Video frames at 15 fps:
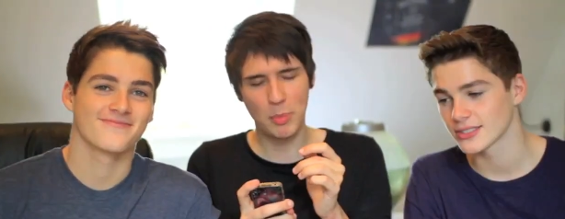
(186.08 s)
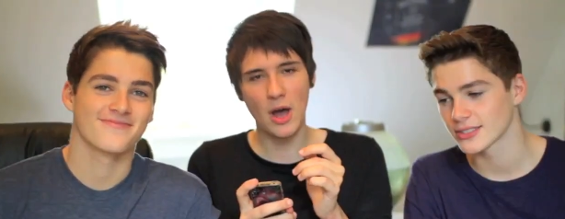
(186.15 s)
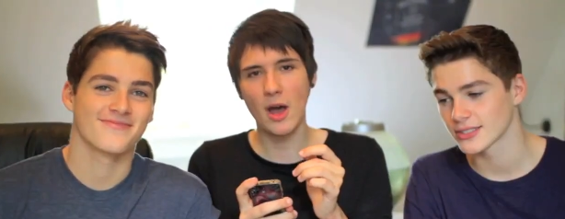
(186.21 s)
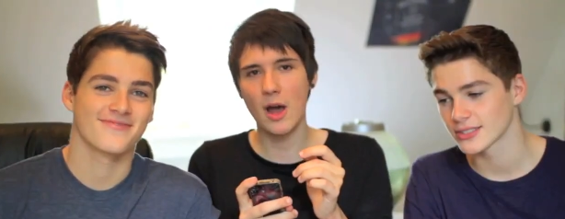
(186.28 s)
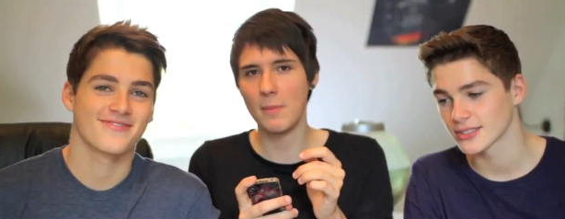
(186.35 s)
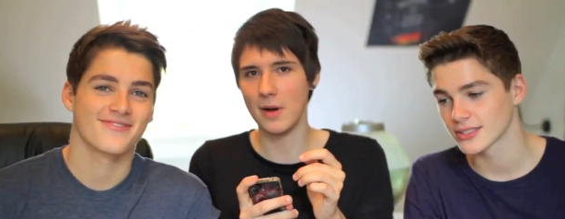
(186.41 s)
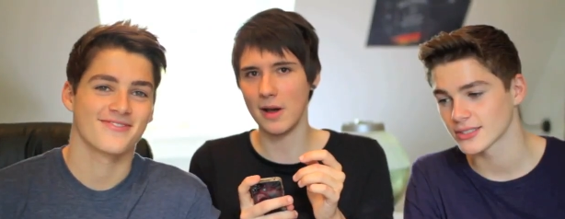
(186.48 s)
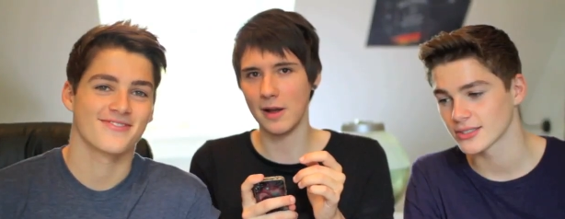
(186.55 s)

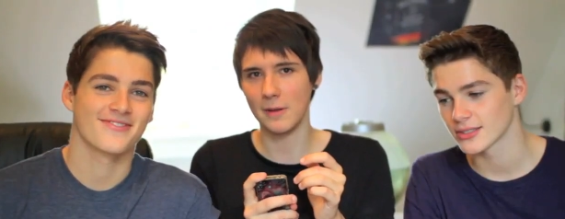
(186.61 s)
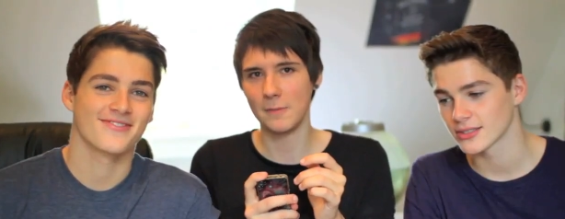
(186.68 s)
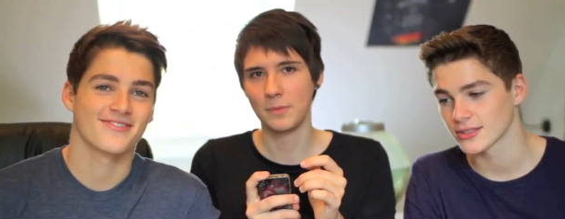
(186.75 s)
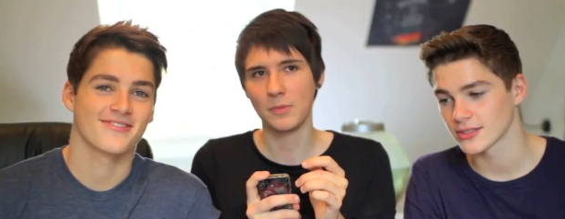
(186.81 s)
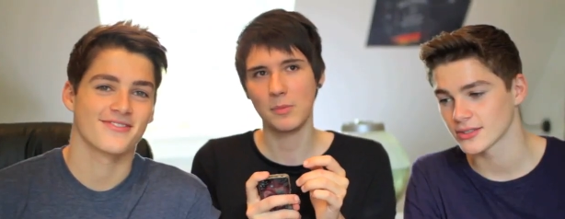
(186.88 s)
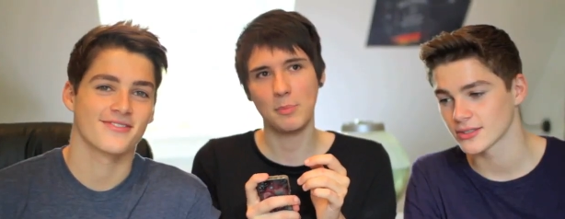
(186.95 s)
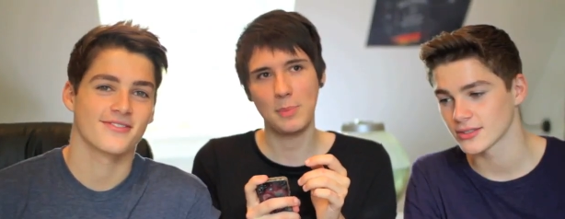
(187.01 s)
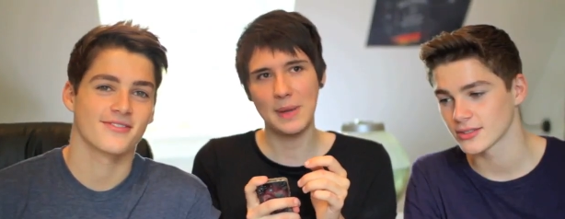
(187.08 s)
Speaker 1: Burma.
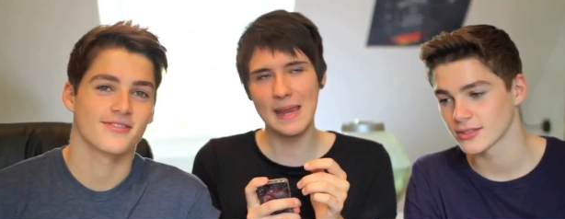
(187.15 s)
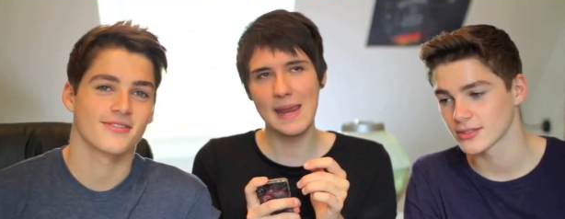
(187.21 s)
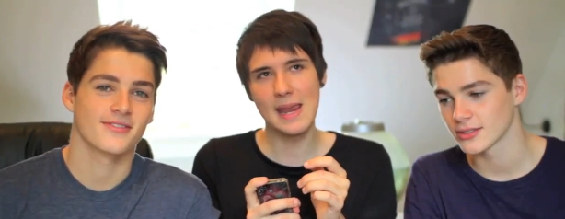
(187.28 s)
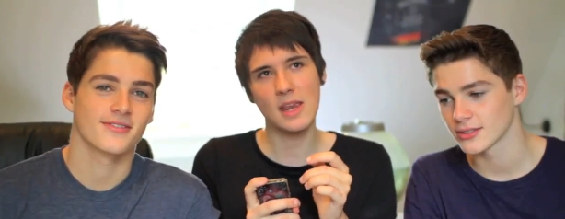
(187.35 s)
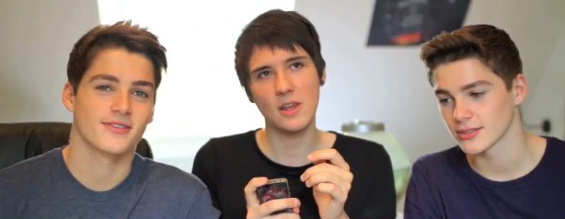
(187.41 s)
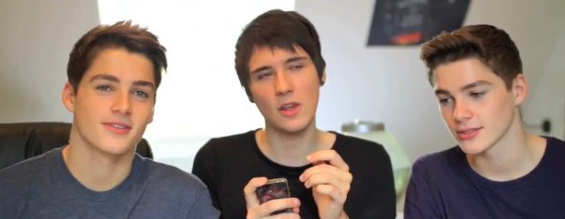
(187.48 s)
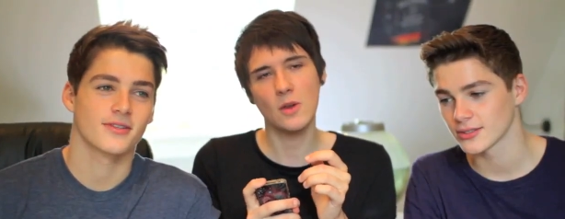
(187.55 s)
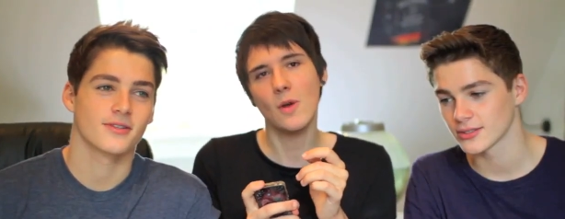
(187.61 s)

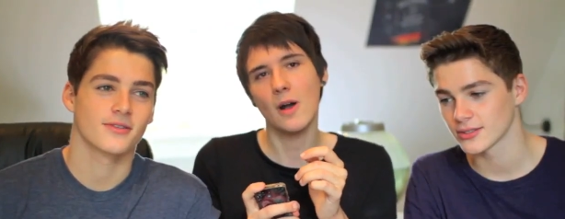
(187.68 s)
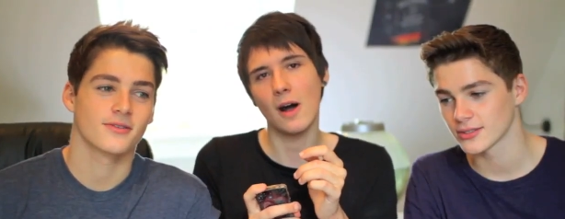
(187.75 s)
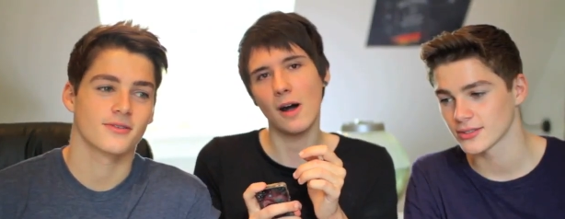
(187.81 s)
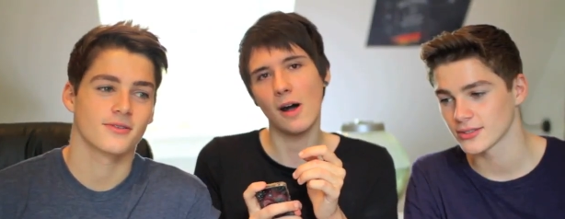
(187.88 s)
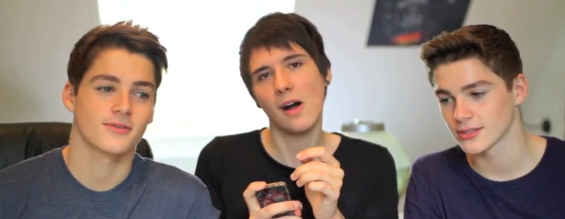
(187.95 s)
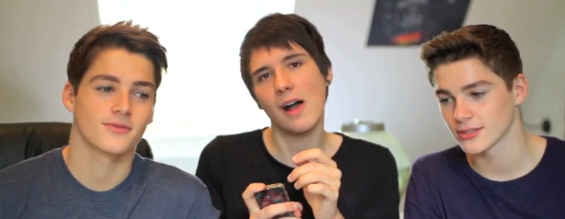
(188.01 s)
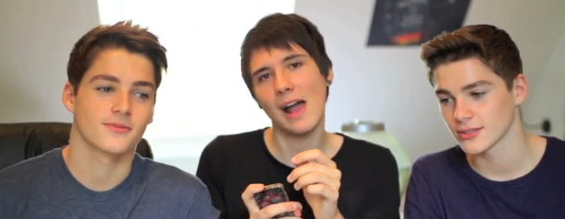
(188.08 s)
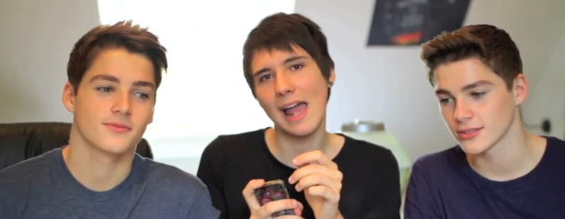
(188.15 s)

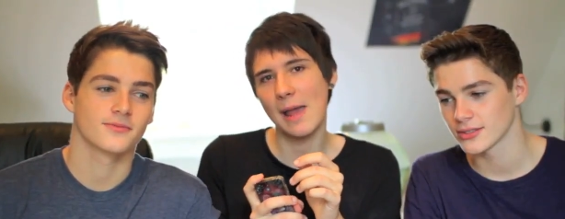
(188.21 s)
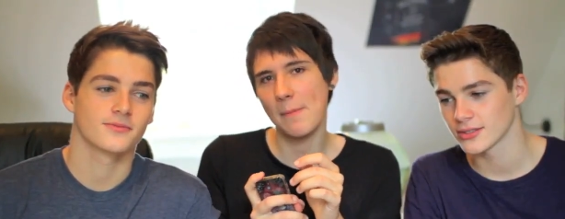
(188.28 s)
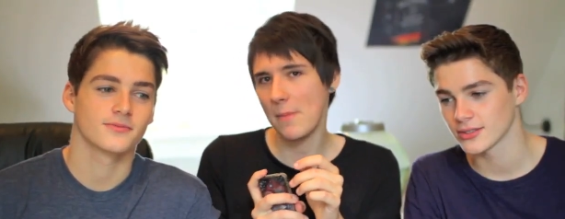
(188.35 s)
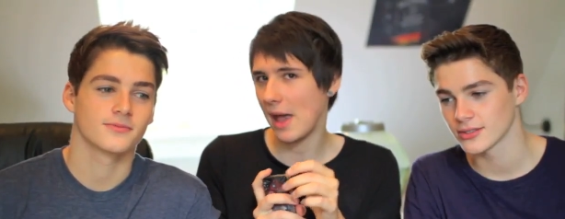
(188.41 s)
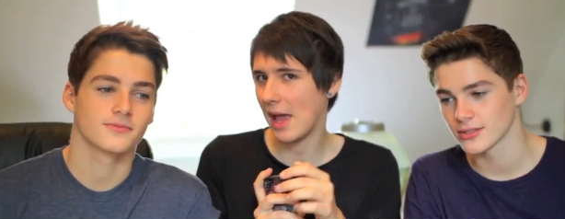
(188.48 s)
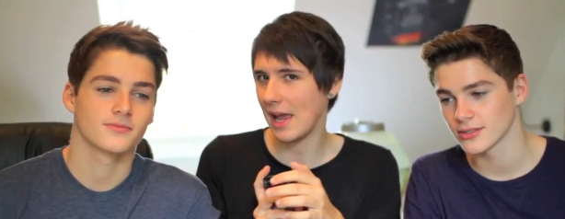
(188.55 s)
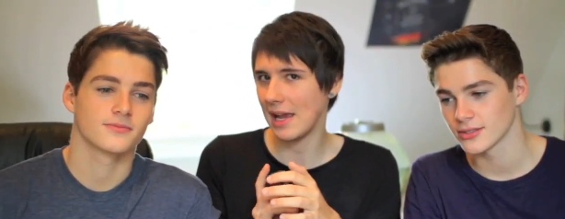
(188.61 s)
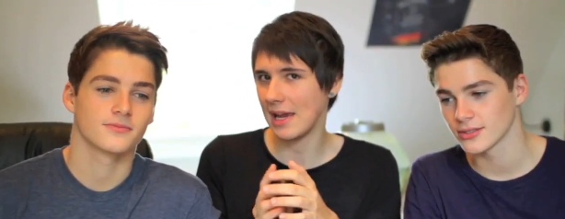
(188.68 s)

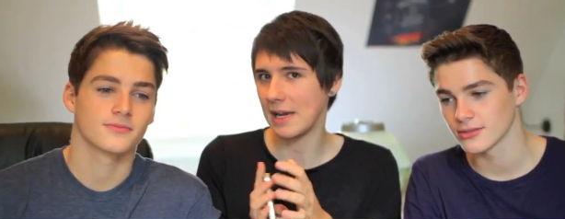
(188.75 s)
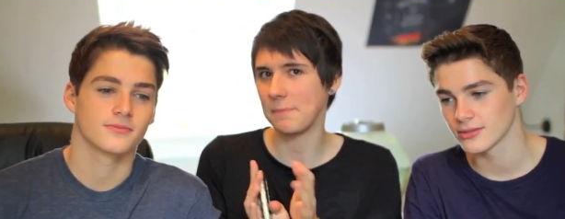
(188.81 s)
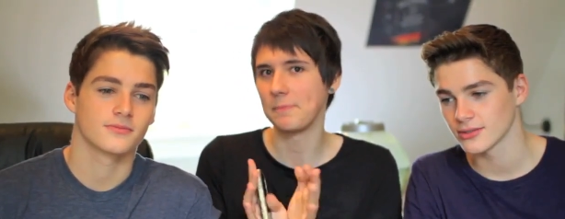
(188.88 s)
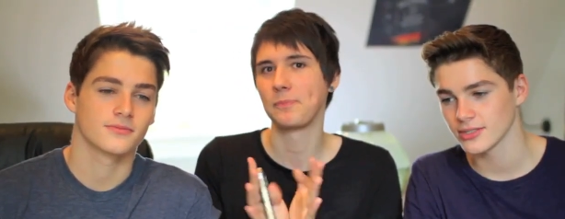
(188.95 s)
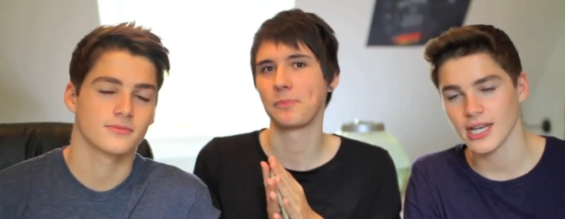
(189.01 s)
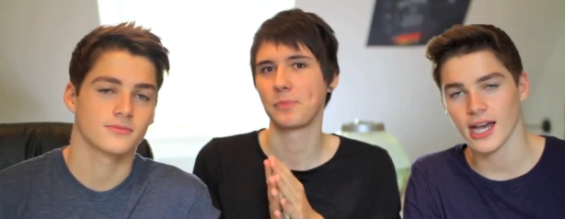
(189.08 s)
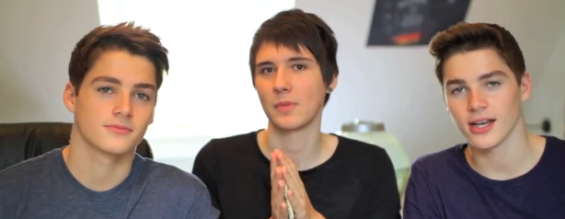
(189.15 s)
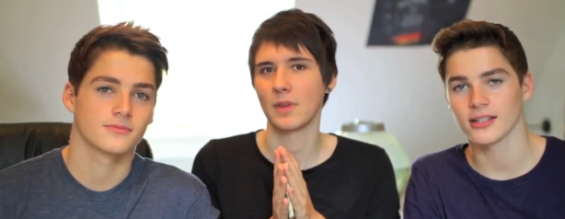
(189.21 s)
B-U-R-M-A.
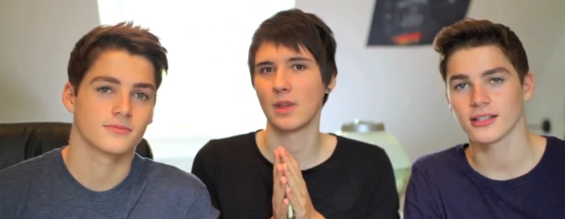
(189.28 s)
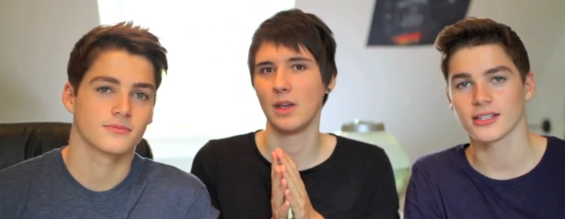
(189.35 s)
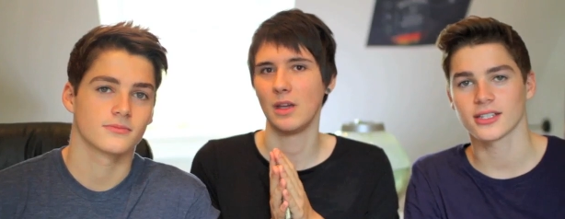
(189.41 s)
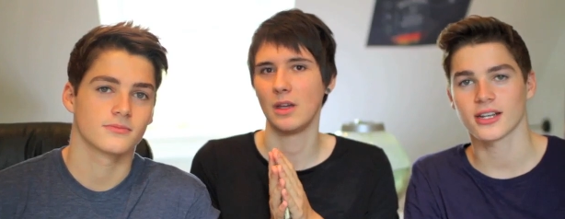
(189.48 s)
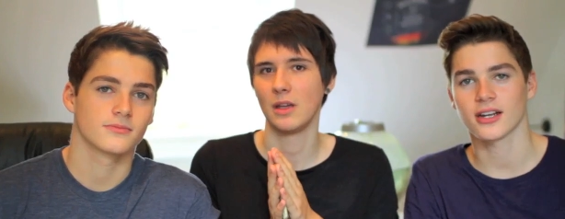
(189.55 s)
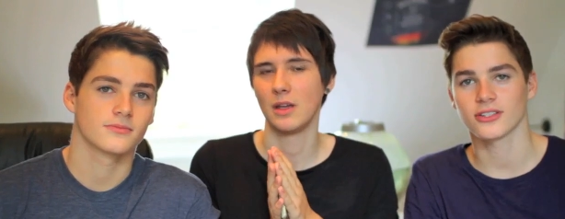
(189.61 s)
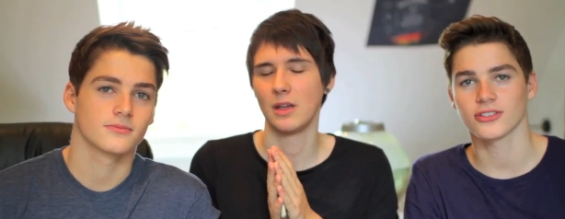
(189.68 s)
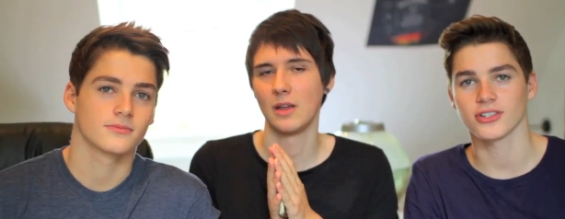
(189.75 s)
Yeah, that's
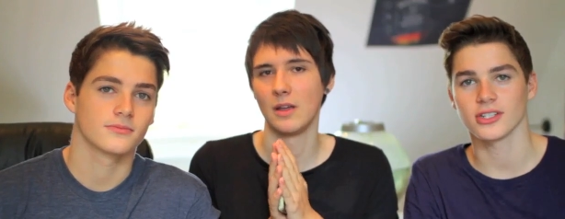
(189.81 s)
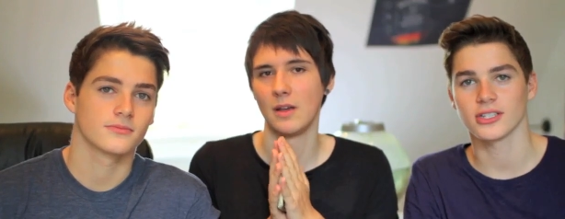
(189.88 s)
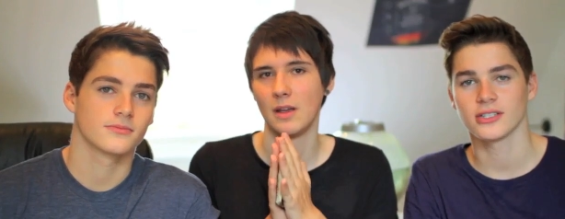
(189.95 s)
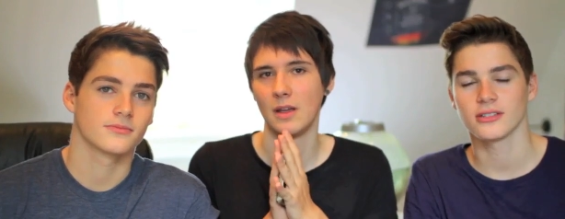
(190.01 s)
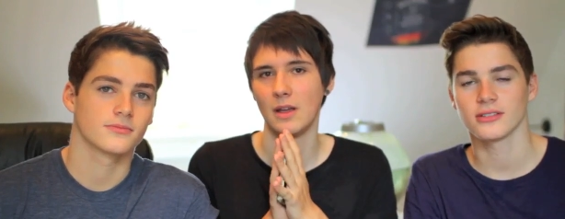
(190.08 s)
a country.